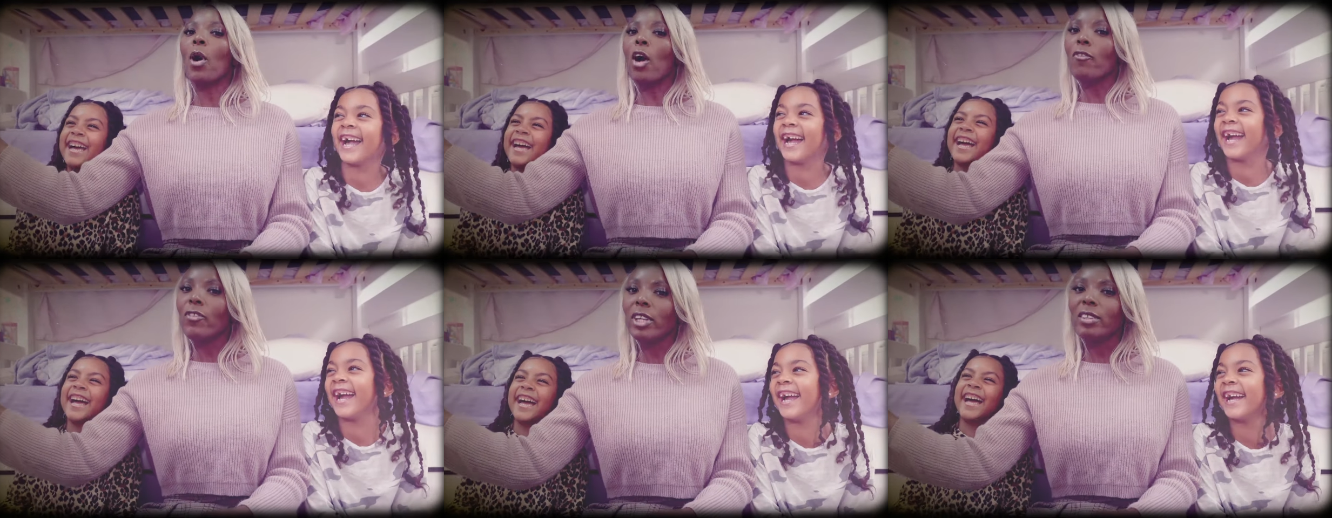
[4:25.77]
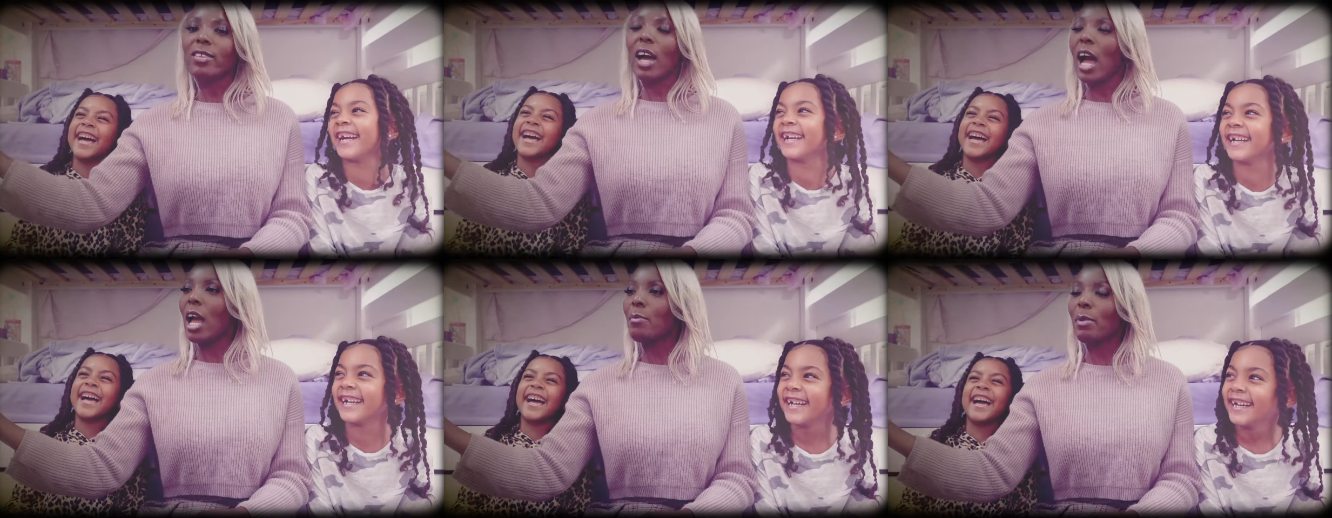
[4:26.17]

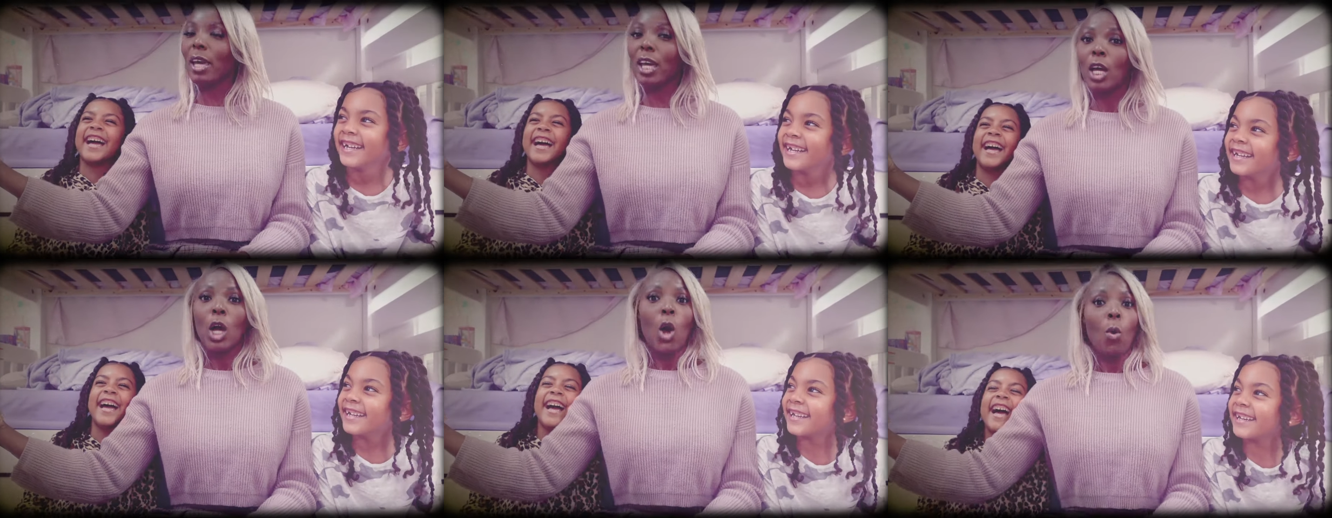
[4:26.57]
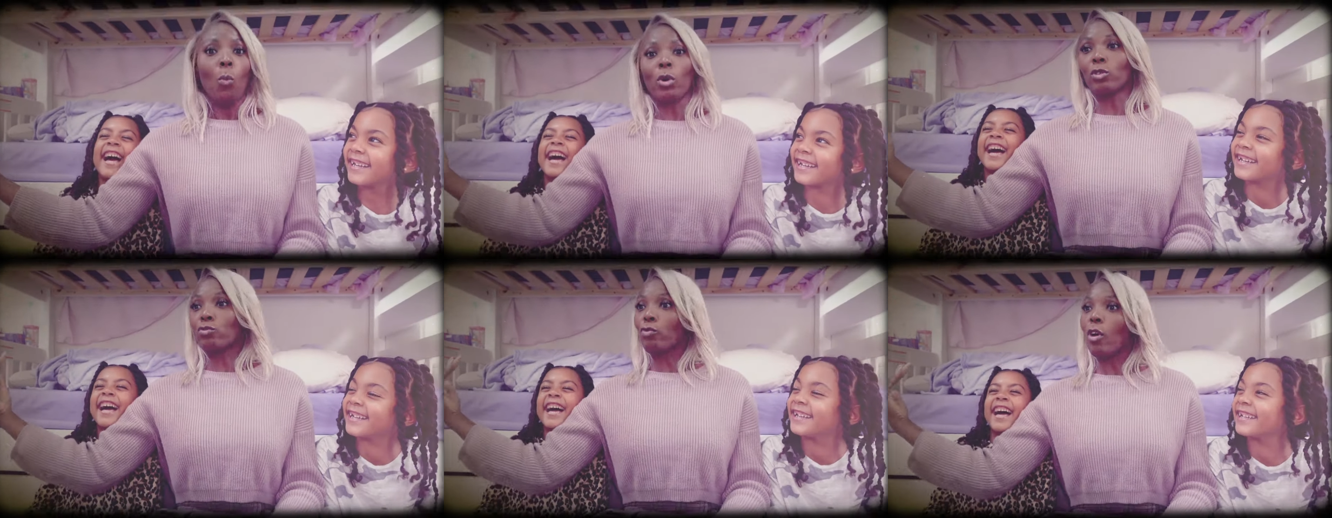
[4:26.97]
Speaker 1: perfect timing
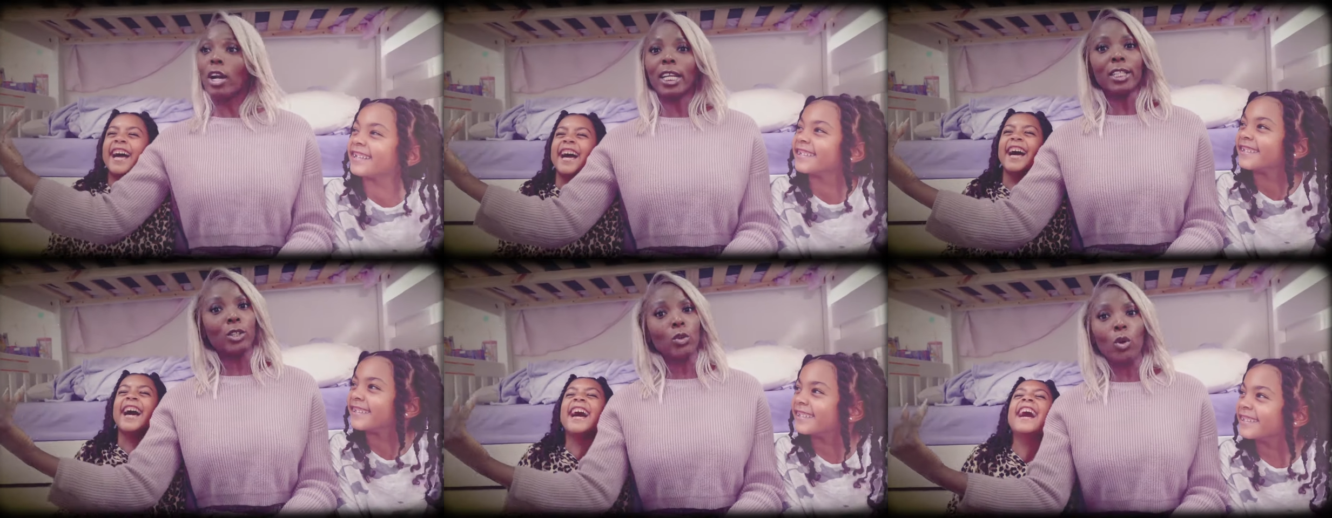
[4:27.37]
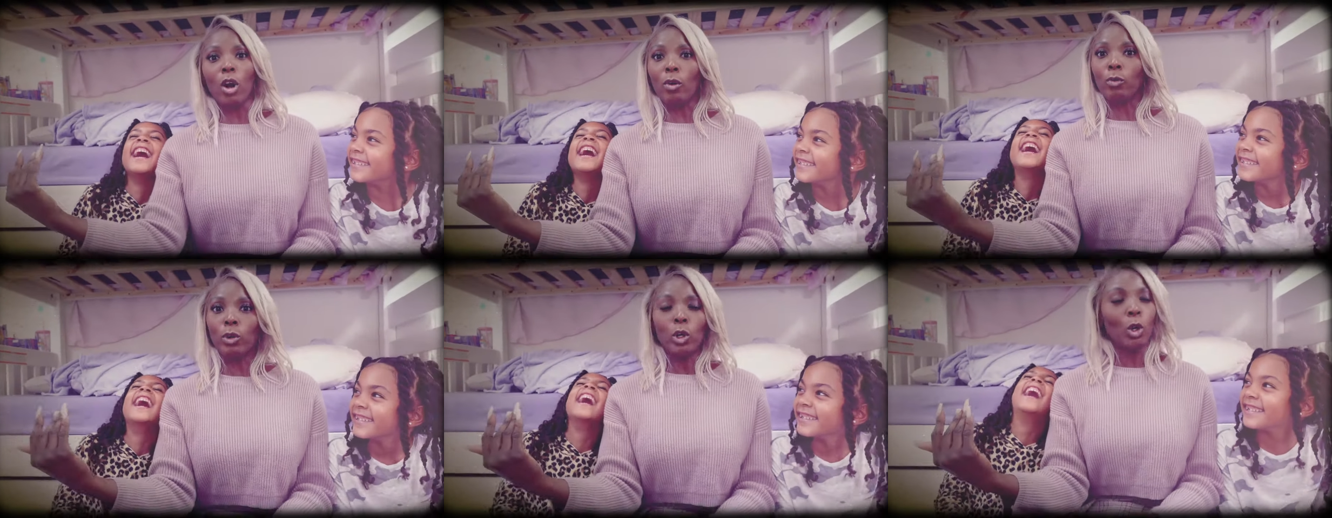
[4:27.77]
was running
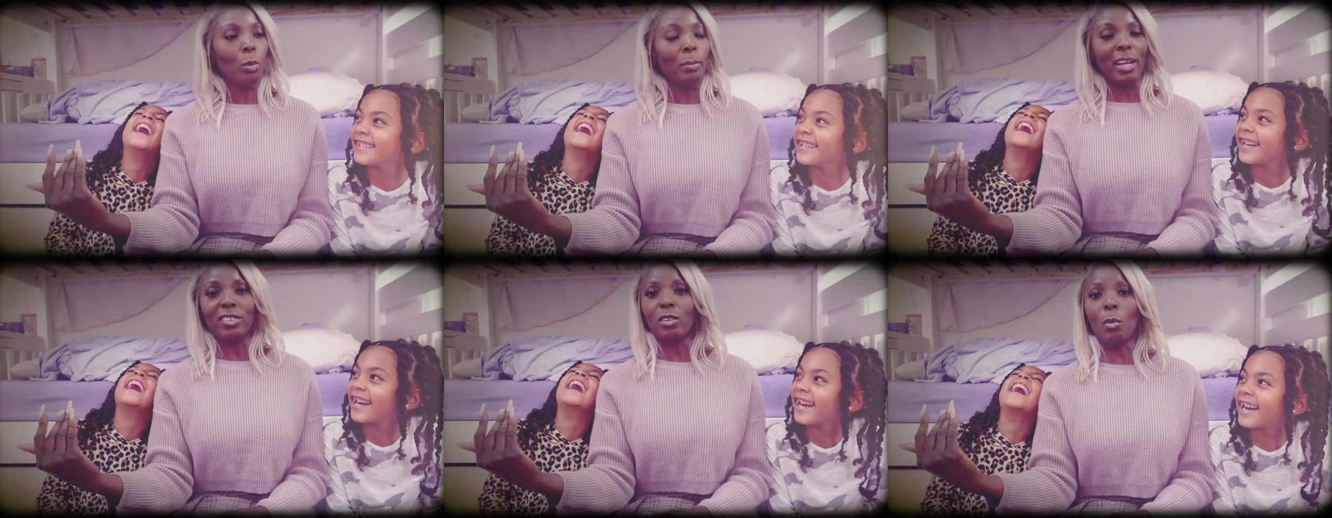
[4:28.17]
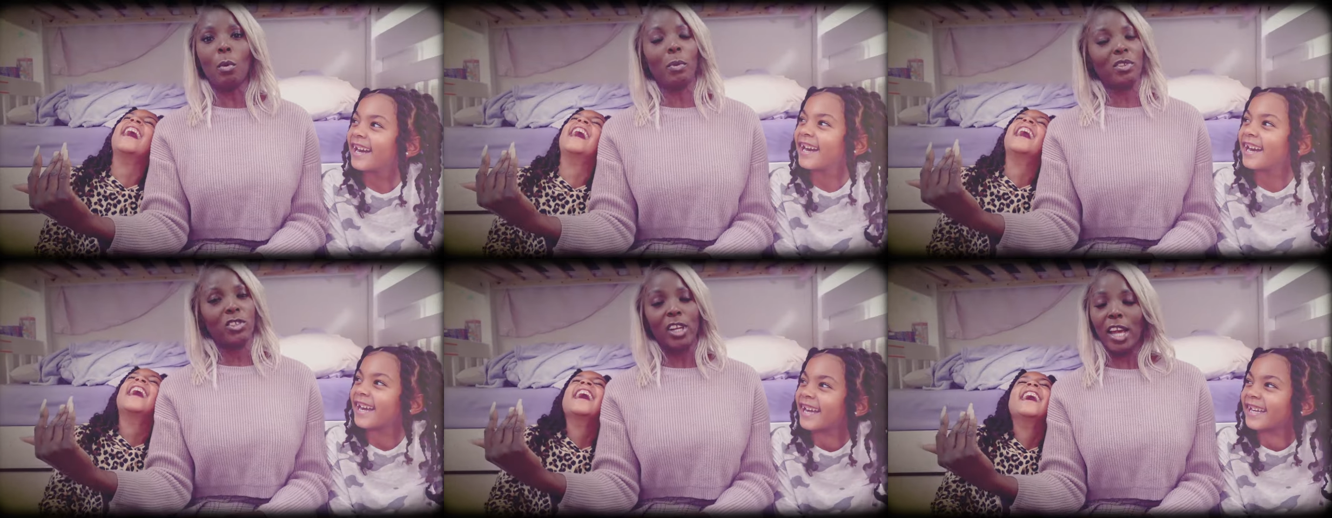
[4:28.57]
through her room like
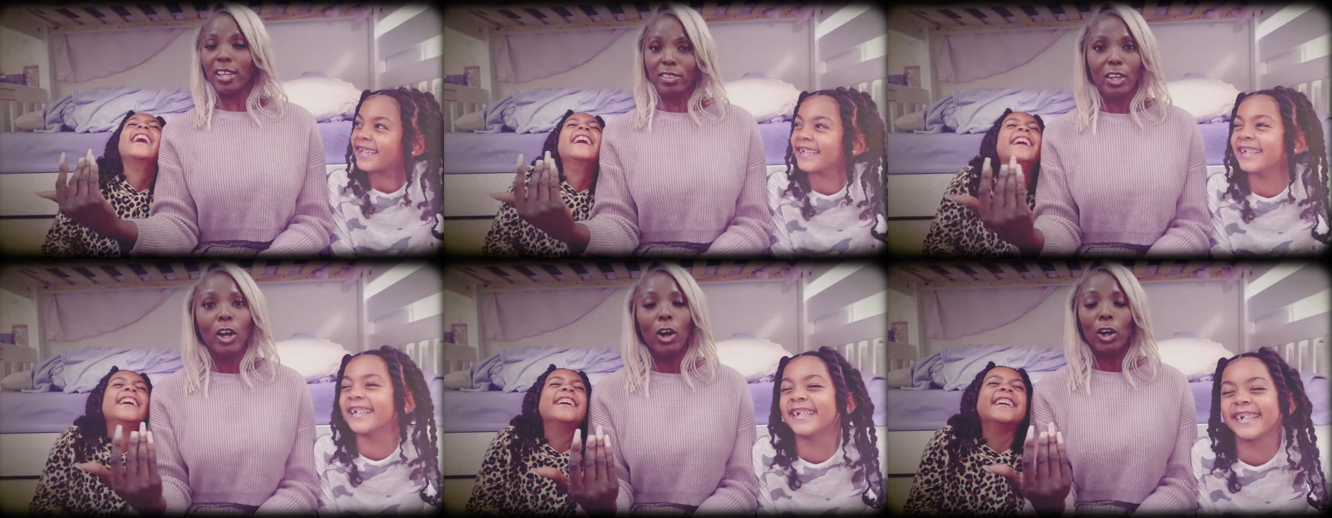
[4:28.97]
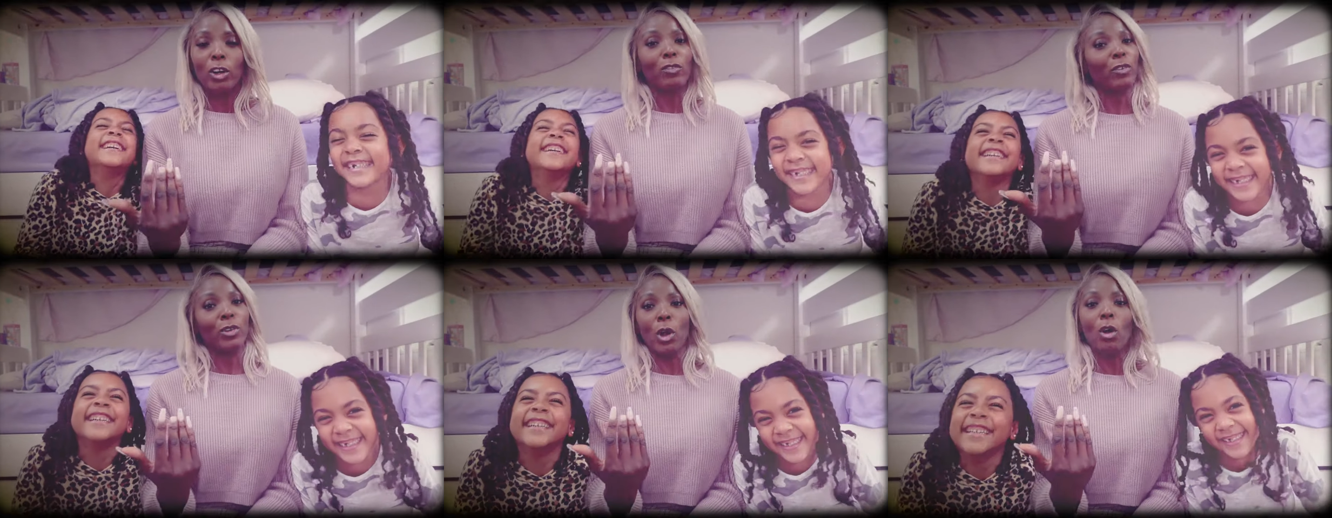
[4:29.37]
someone was chasing
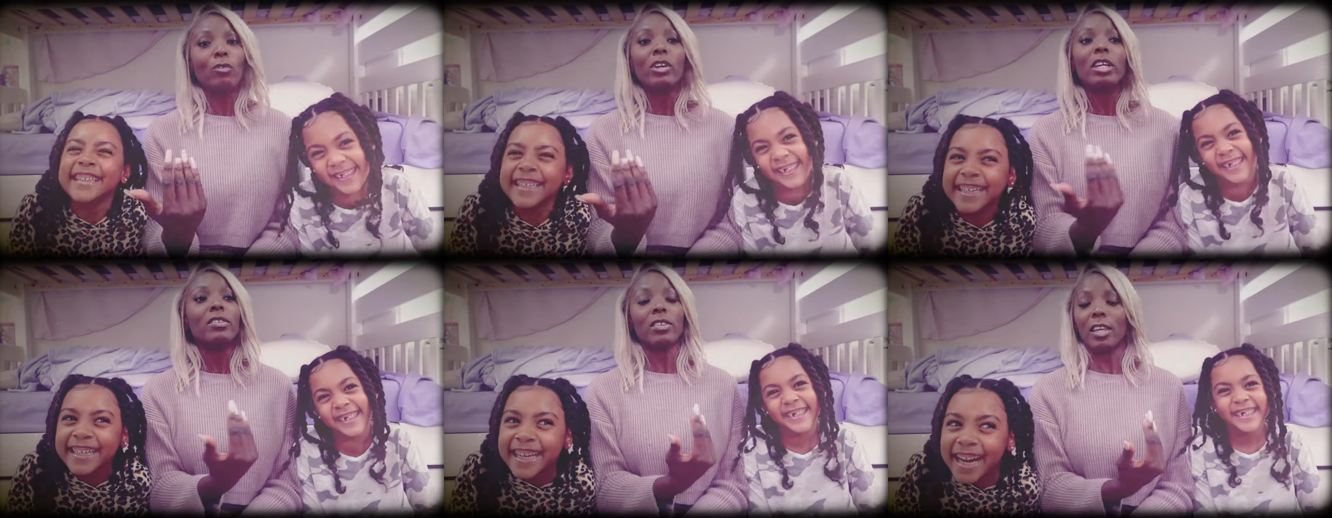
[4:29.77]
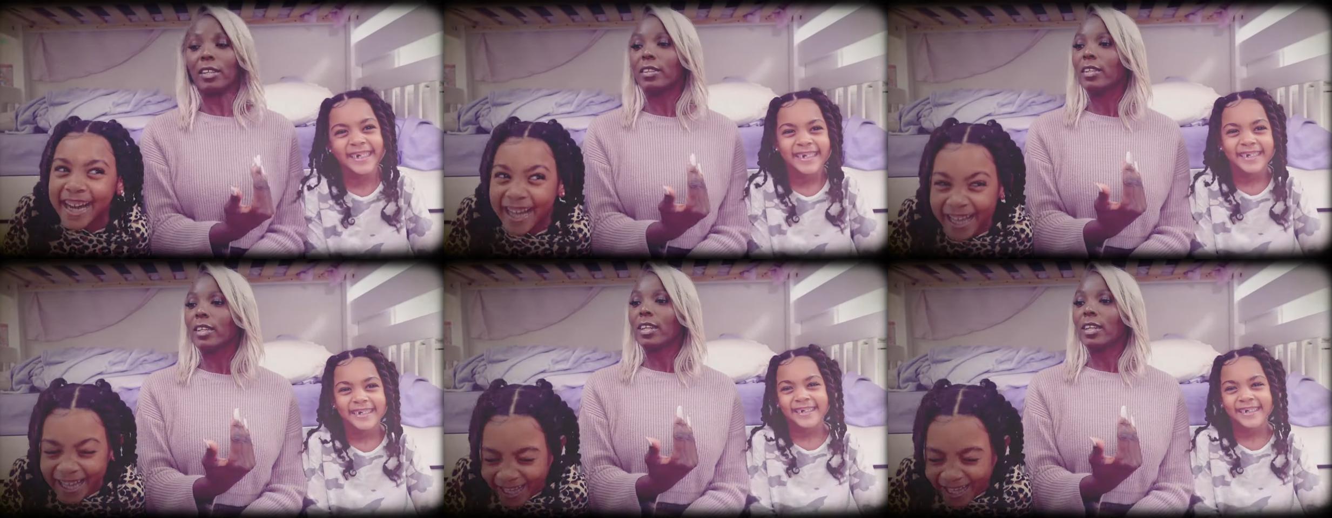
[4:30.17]
her for no reason.